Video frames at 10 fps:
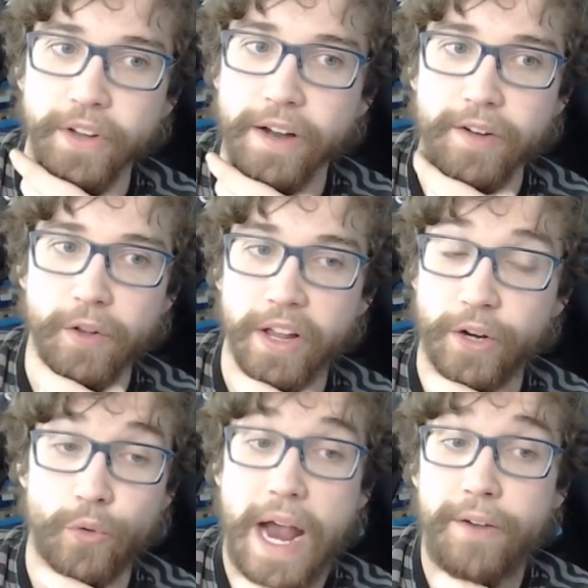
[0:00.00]
that I've done that
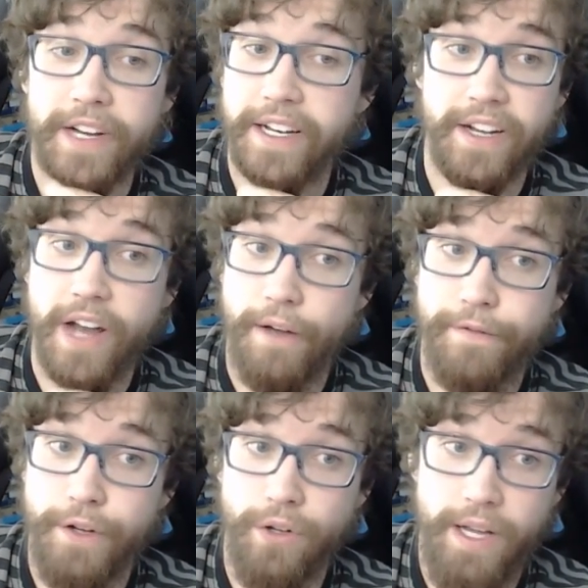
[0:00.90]
like Gravity did not
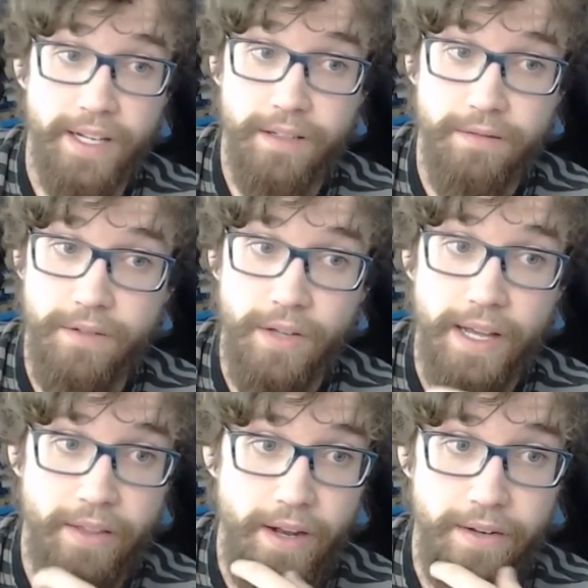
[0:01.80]
feel like the
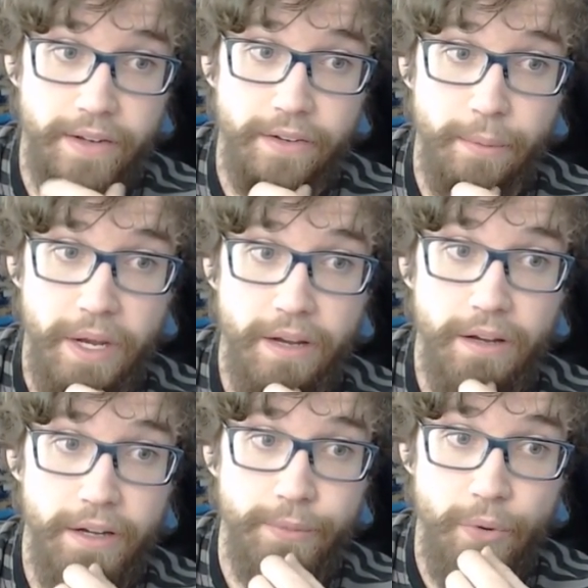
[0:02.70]
length that it did to me.
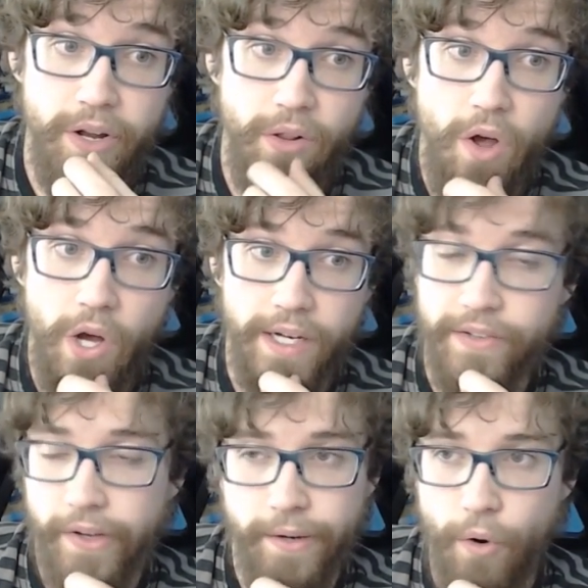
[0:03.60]
It's pretty long.
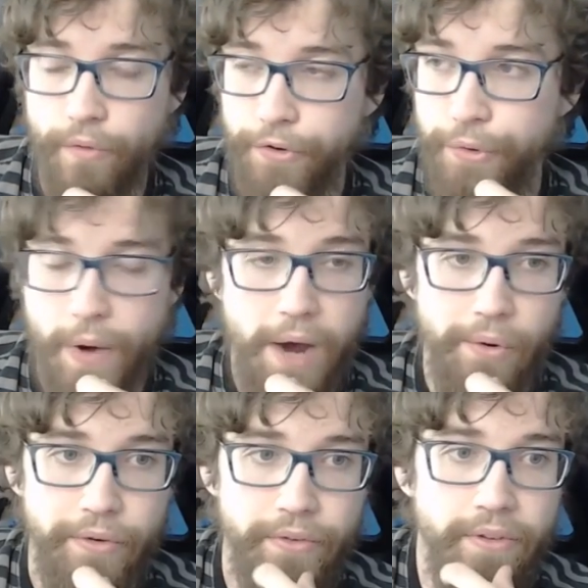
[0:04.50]
It's like over two
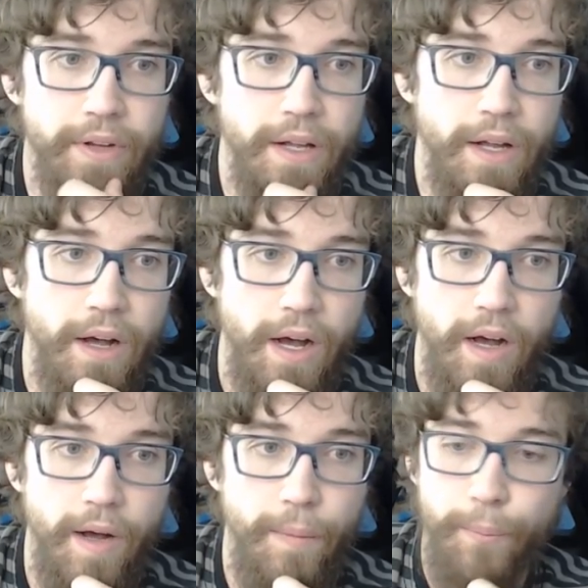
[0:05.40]
hours,
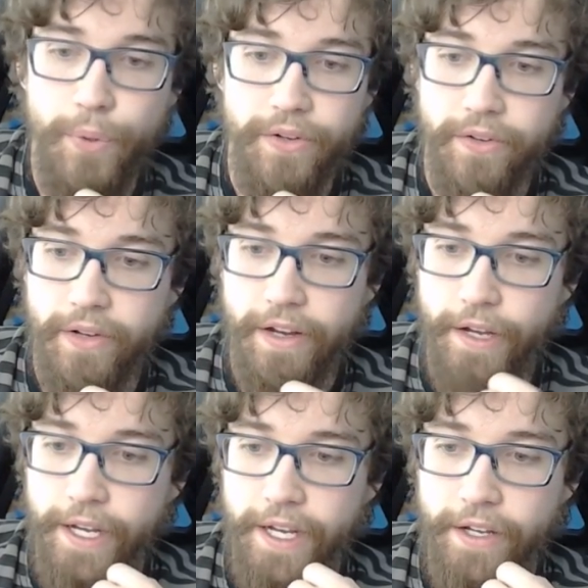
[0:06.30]
uh, but the,
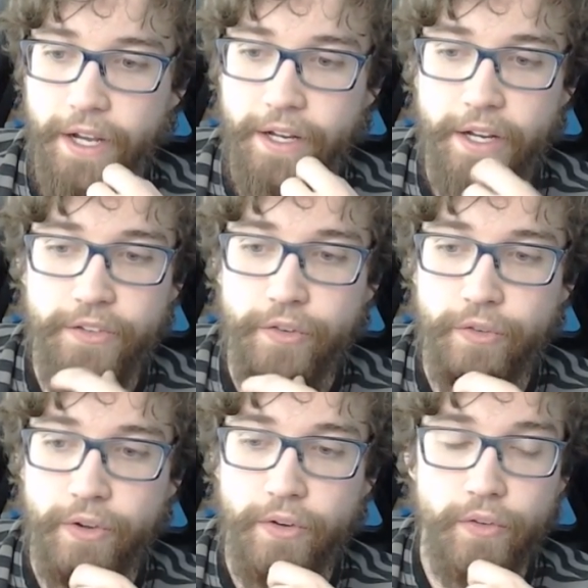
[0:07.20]
it, it, it's
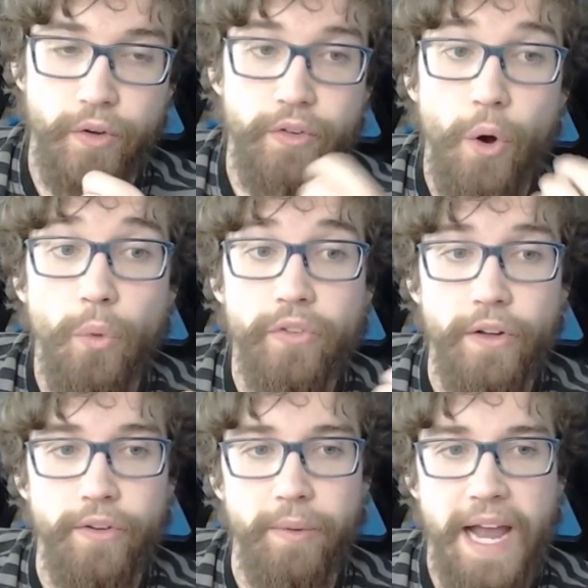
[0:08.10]
just it's, it's, always
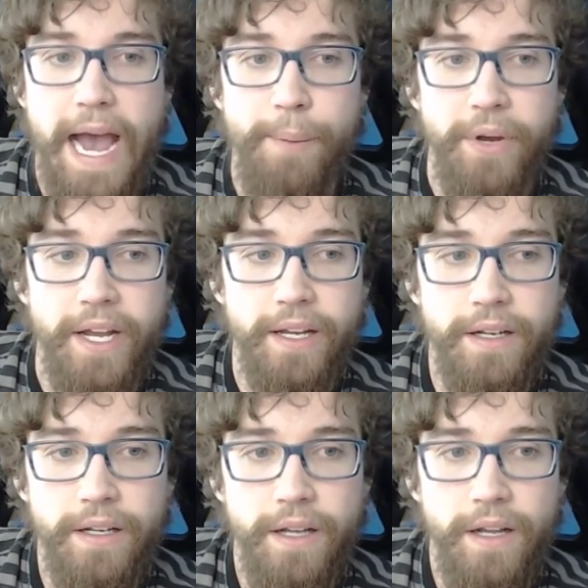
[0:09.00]
got something
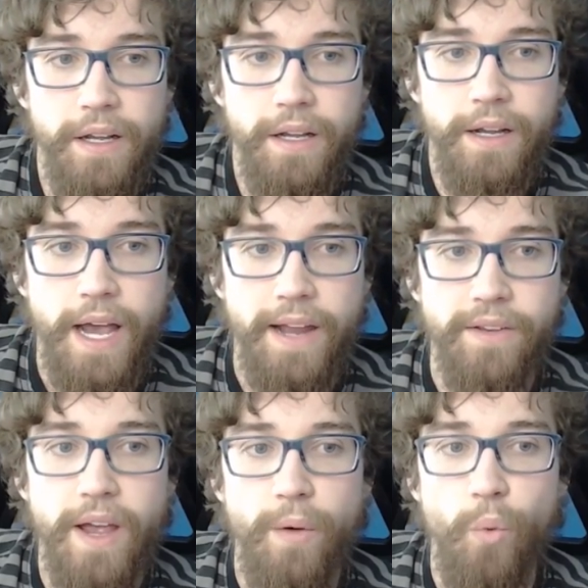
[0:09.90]
happening,
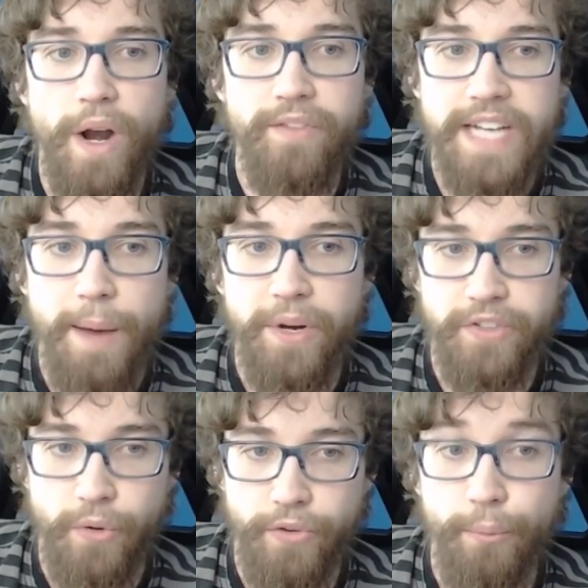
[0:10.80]
and and whatever's happening
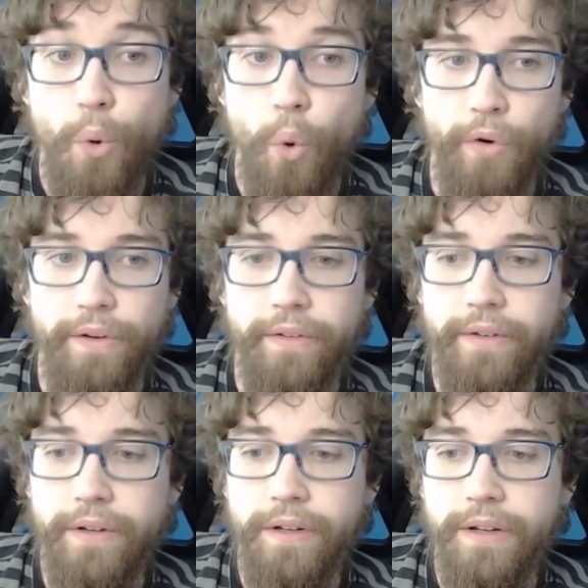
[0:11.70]
is always important.
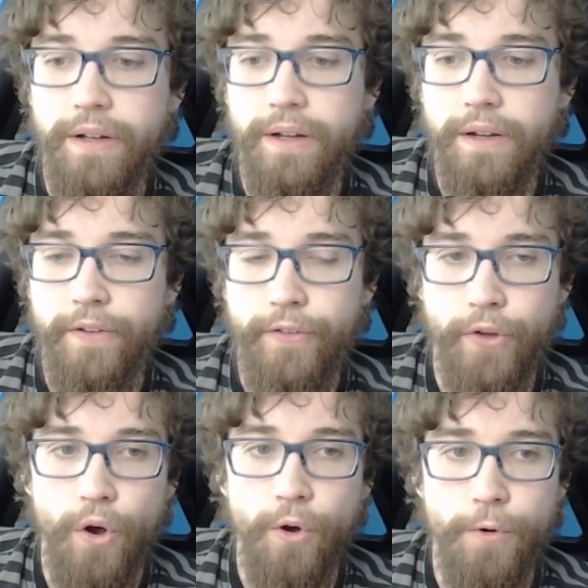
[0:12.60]

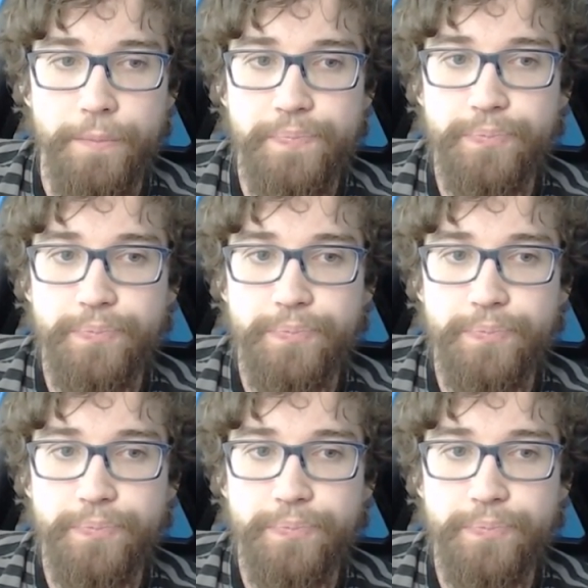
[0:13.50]
So,